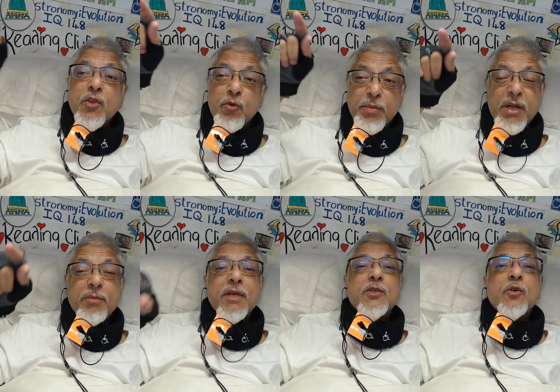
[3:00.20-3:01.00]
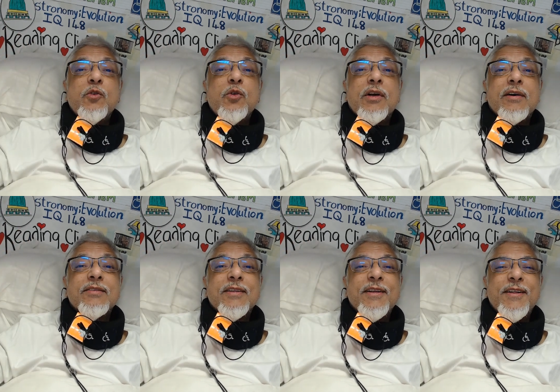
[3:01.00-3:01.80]
you better make sure you look
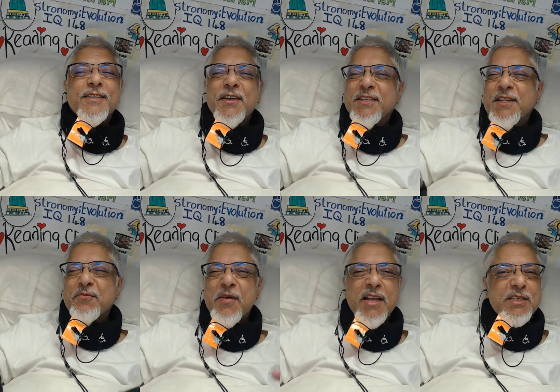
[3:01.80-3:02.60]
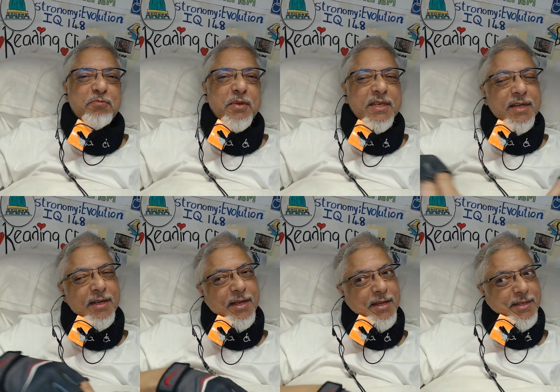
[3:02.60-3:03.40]
after it. So it's an amazing
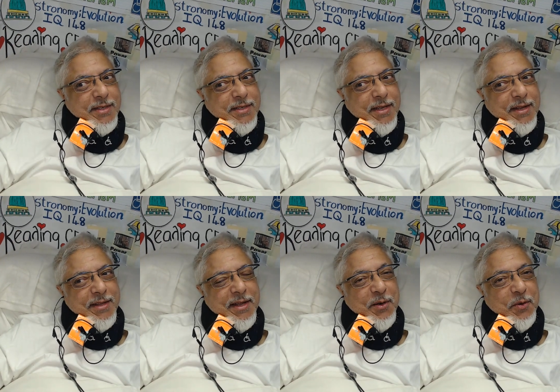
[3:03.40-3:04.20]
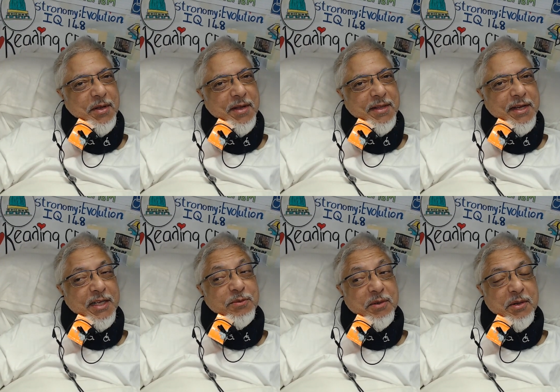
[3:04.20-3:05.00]
picture. She's standing there and looking at the
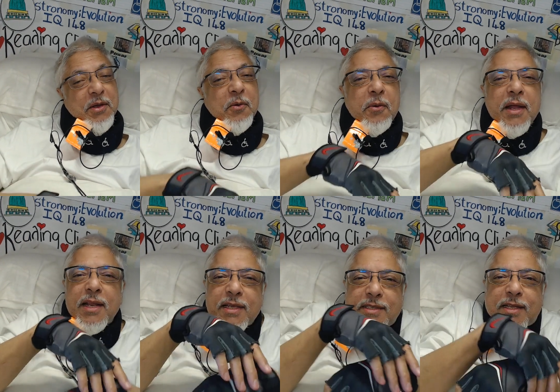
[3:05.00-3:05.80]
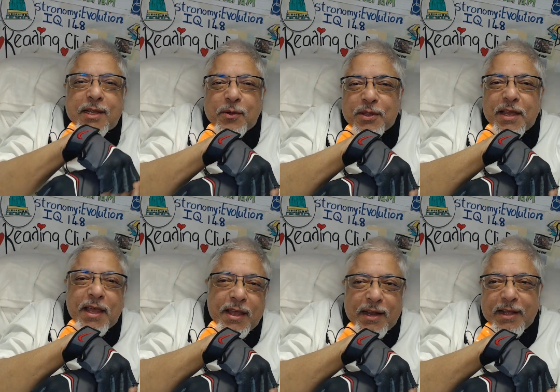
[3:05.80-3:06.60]
husband while he's sitting on the
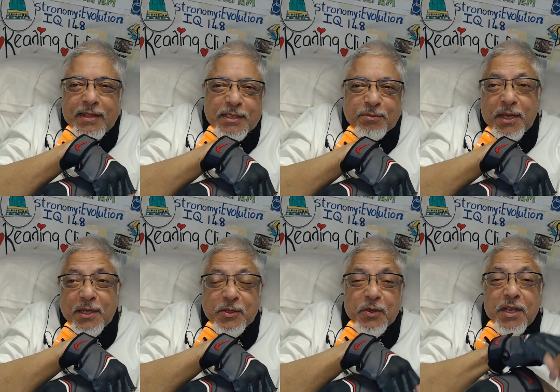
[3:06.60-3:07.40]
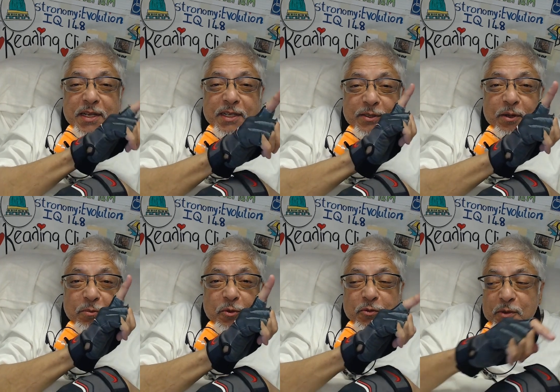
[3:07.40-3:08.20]
egg like this, making sure he does not
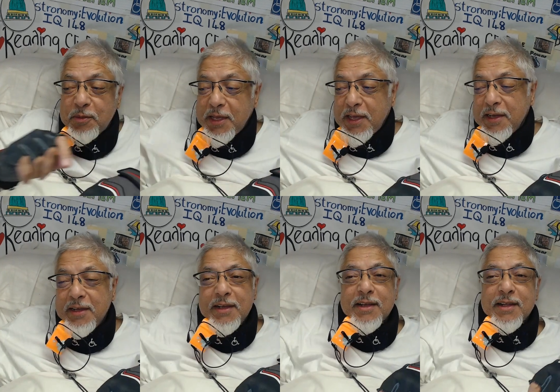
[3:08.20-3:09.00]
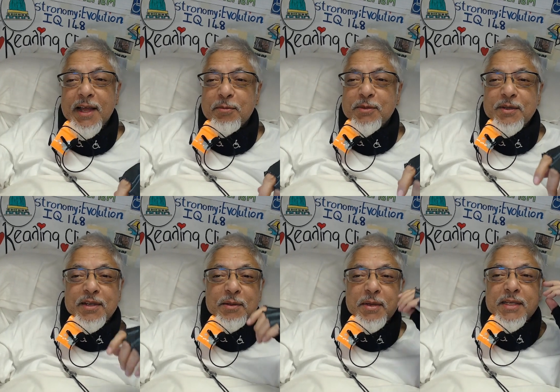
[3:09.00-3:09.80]
move from the egg.
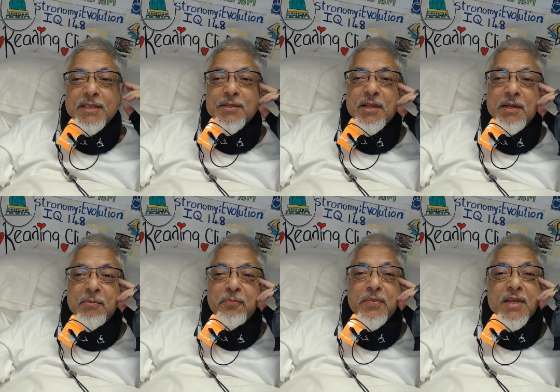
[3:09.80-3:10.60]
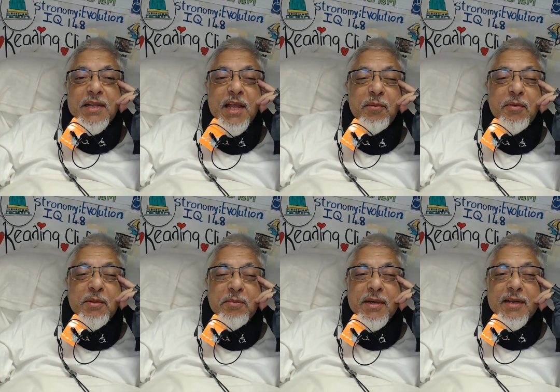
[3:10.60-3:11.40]
Absolutely amazing. So the name of
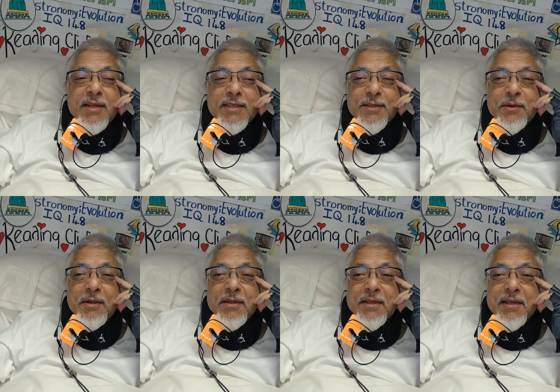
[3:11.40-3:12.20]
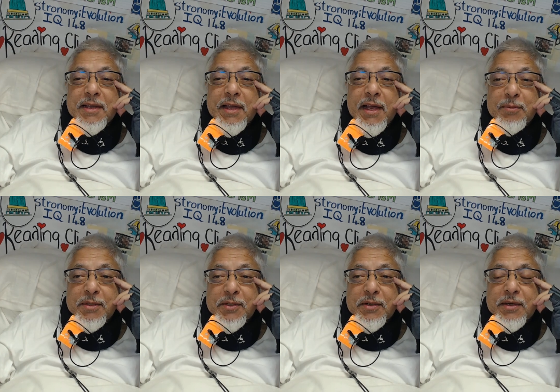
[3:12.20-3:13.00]
the bird is called the
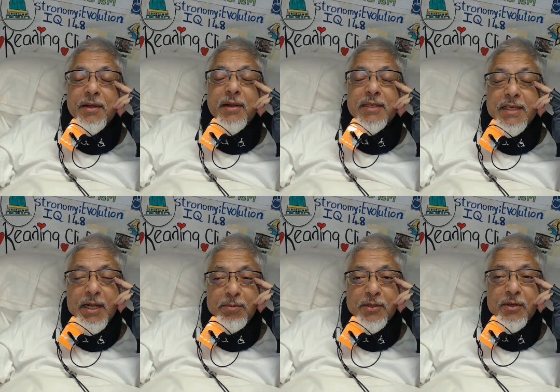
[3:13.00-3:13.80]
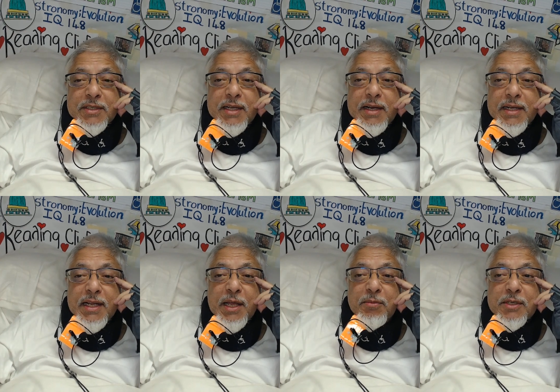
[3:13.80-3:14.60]
albatross. It's albatross. Her
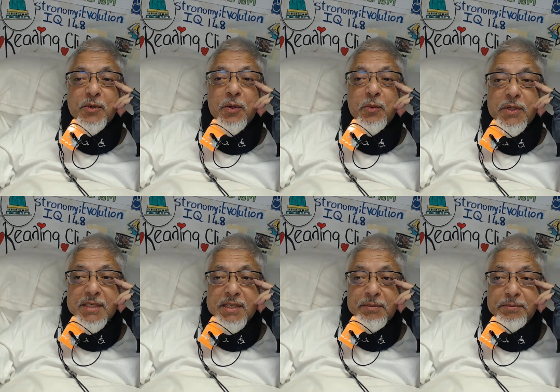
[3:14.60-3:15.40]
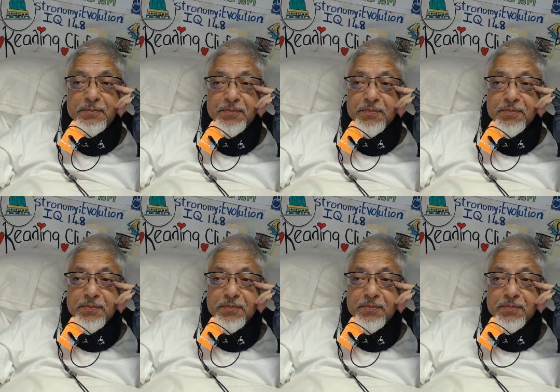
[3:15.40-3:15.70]
name is called Wisdom.